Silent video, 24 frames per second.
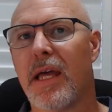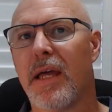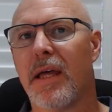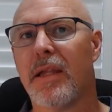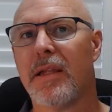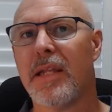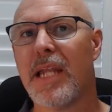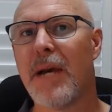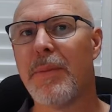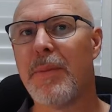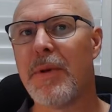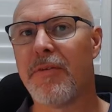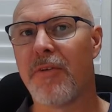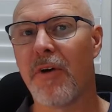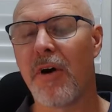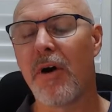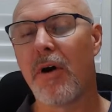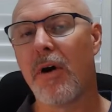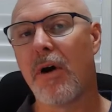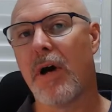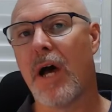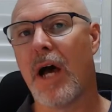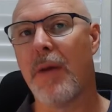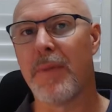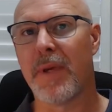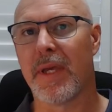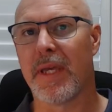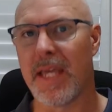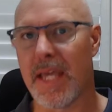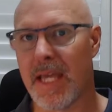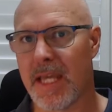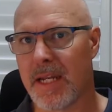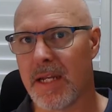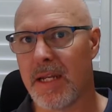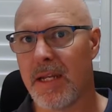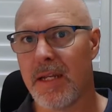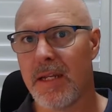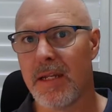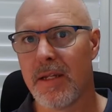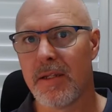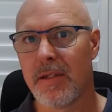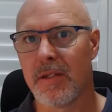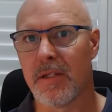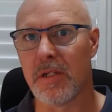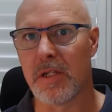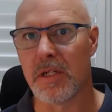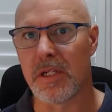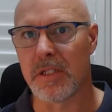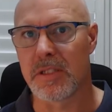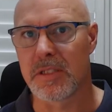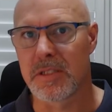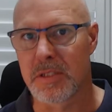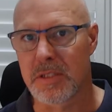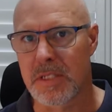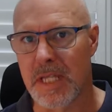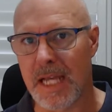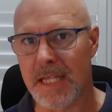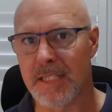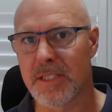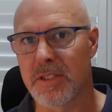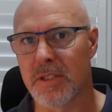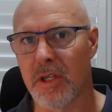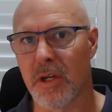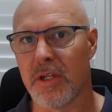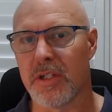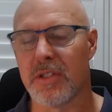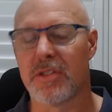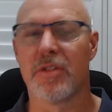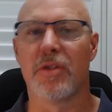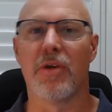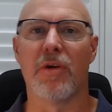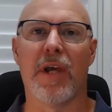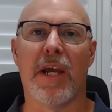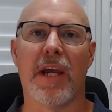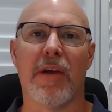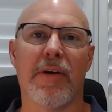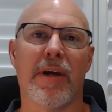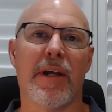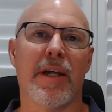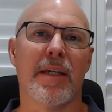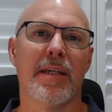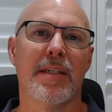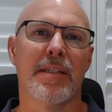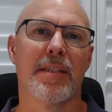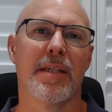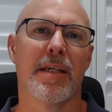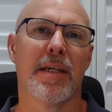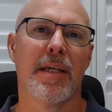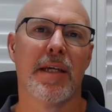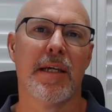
Now, before I begin to discuss those two areas,